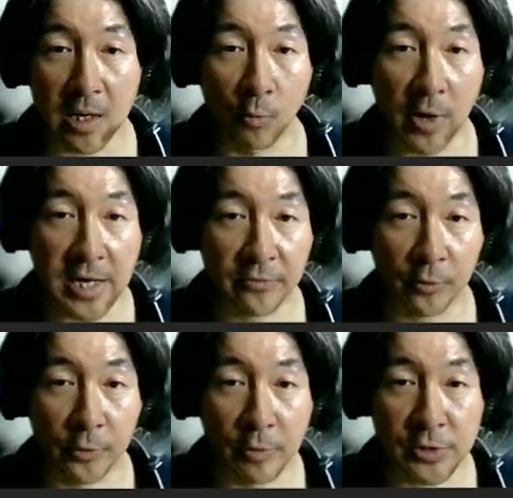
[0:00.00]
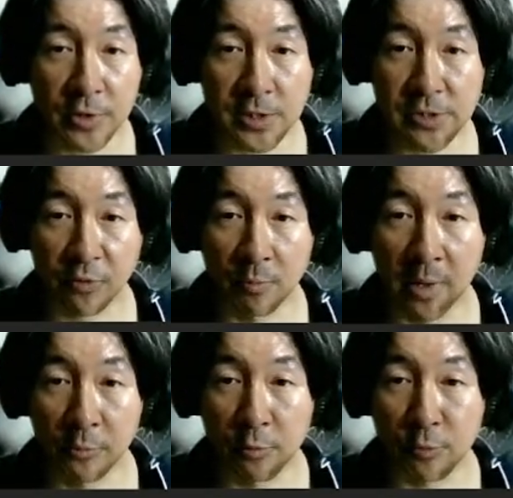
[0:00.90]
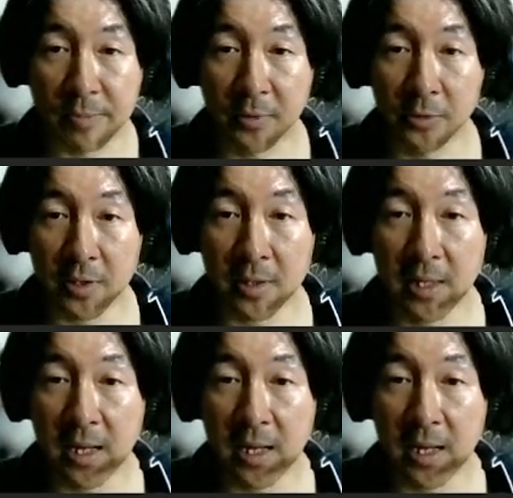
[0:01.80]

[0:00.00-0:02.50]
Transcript: Awaiting further instructions for memory rebuilding